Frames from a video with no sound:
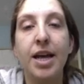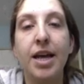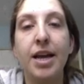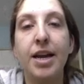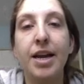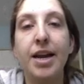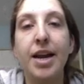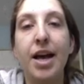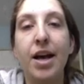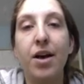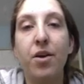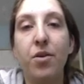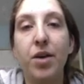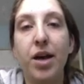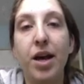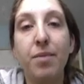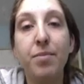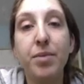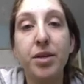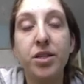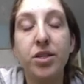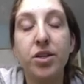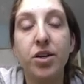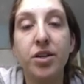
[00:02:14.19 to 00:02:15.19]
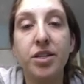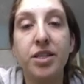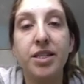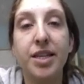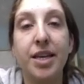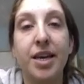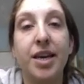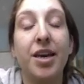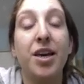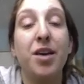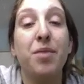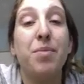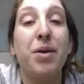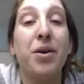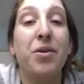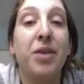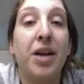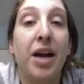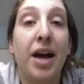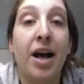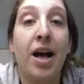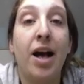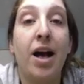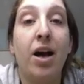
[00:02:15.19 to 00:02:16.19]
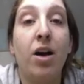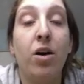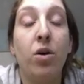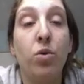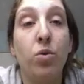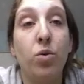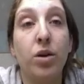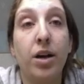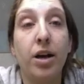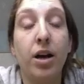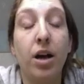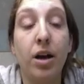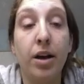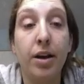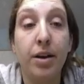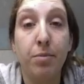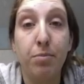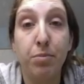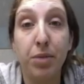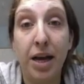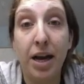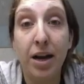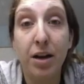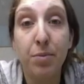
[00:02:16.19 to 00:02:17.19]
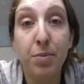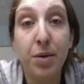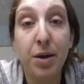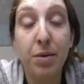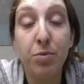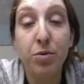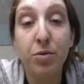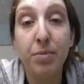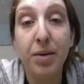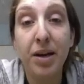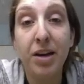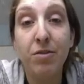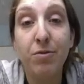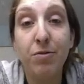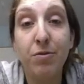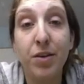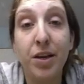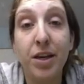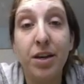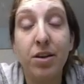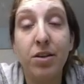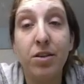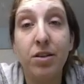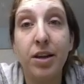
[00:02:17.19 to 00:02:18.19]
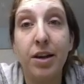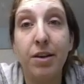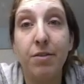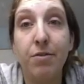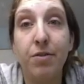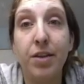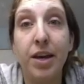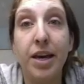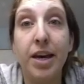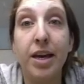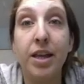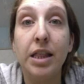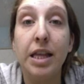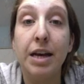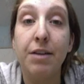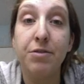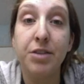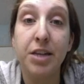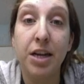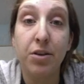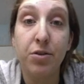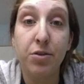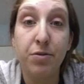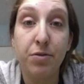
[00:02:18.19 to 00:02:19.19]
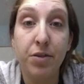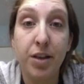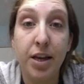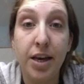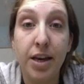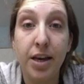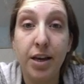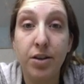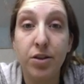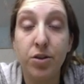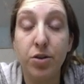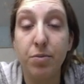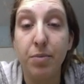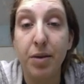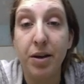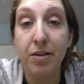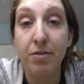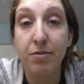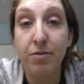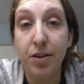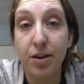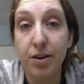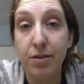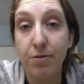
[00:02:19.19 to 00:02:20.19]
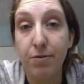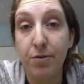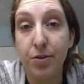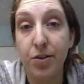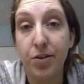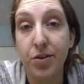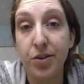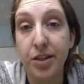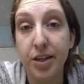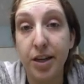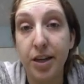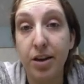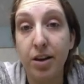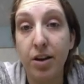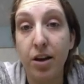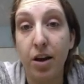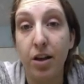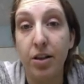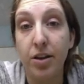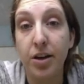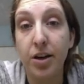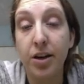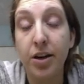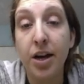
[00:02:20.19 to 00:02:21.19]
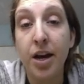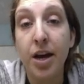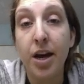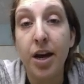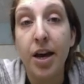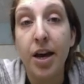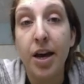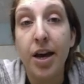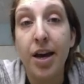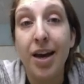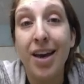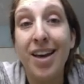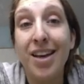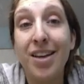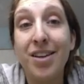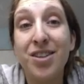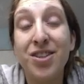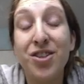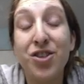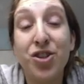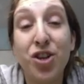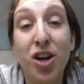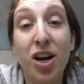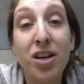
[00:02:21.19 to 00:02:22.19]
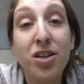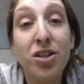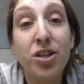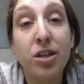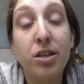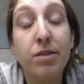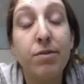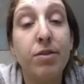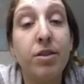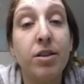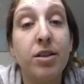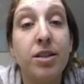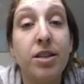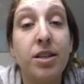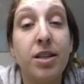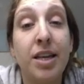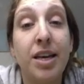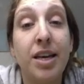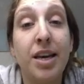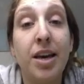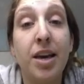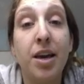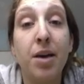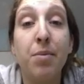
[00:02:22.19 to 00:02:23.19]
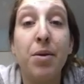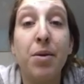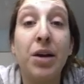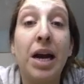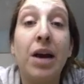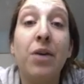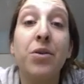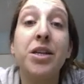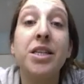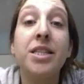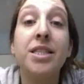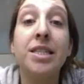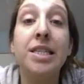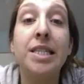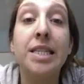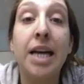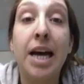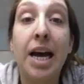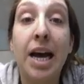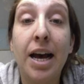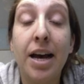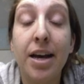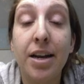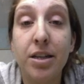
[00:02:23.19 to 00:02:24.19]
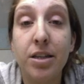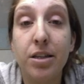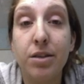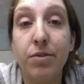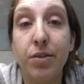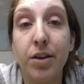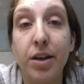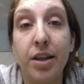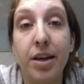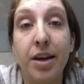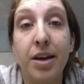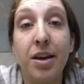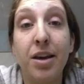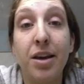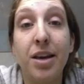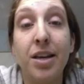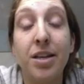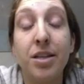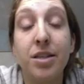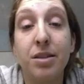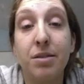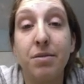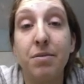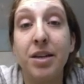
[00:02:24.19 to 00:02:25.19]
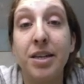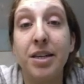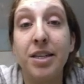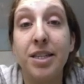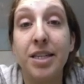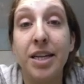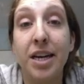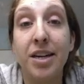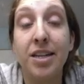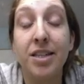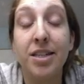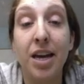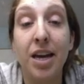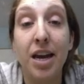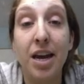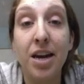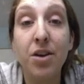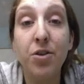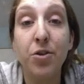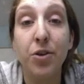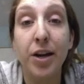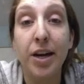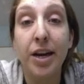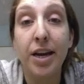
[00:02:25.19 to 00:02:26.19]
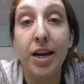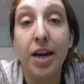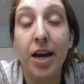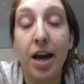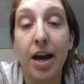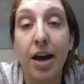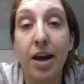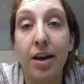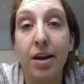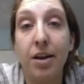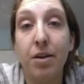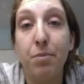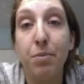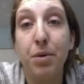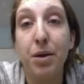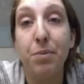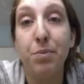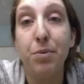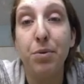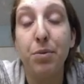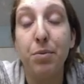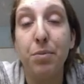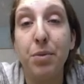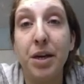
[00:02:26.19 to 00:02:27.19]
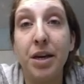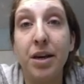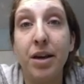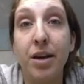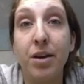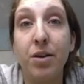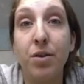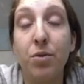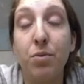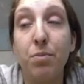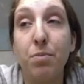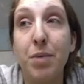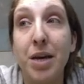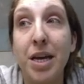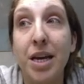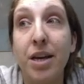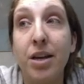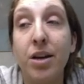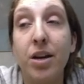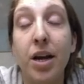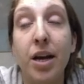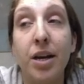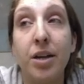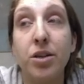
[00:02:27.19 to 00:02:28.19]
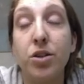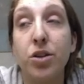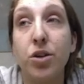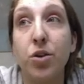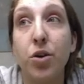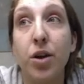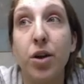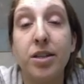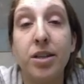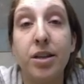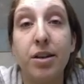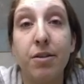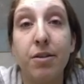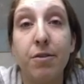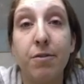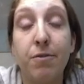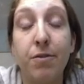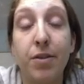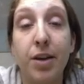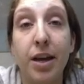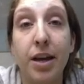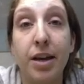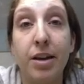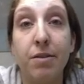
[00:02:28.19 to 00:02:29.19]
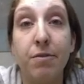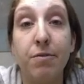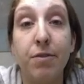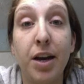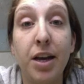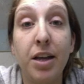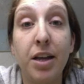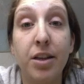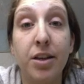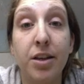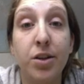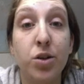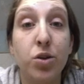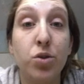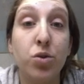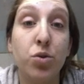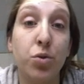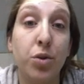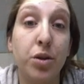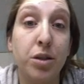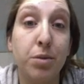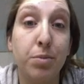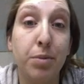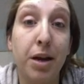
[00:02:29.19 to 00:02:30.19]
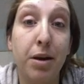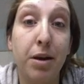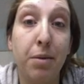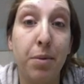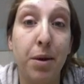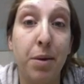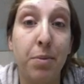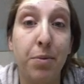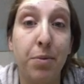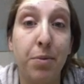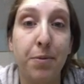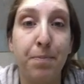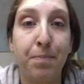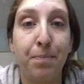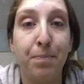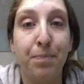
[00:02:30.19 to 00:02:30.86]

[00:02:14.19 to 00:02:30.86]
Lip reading: Now, Emma starts thinking about how Black people might feel if they get left out of things or made fun of for their skin color. And Josh is thinking about how his dad is feeling. His dad is angry at people being mean and aggressive and violent towards Black people.